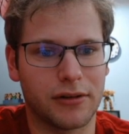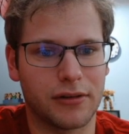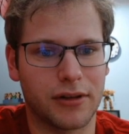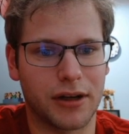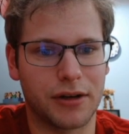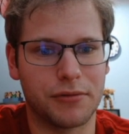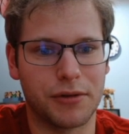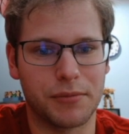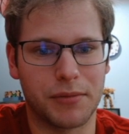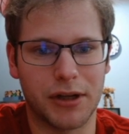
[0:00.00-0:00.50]
than
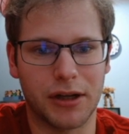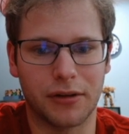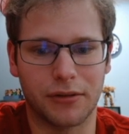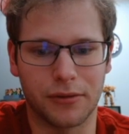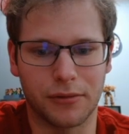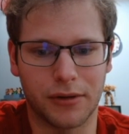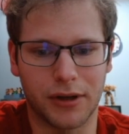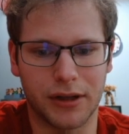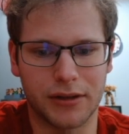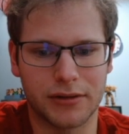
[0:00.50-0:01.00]
it would be
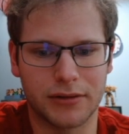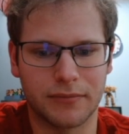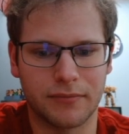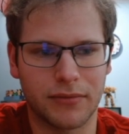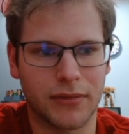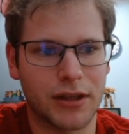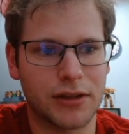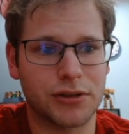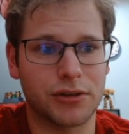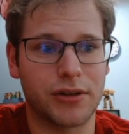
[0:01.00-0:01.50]
otherwise.
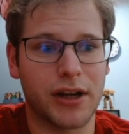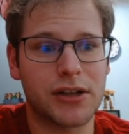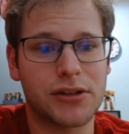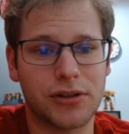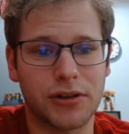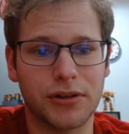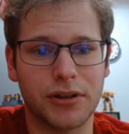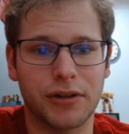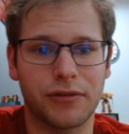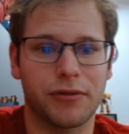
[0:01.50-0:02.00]
So nice
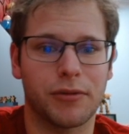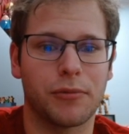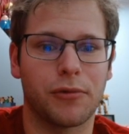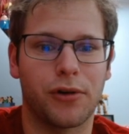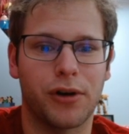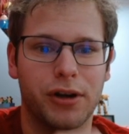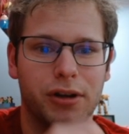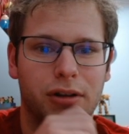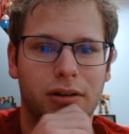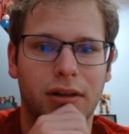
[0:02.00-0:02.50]
turn there from
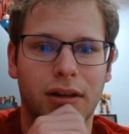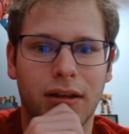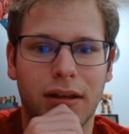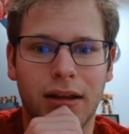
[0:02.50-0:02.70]
Royal.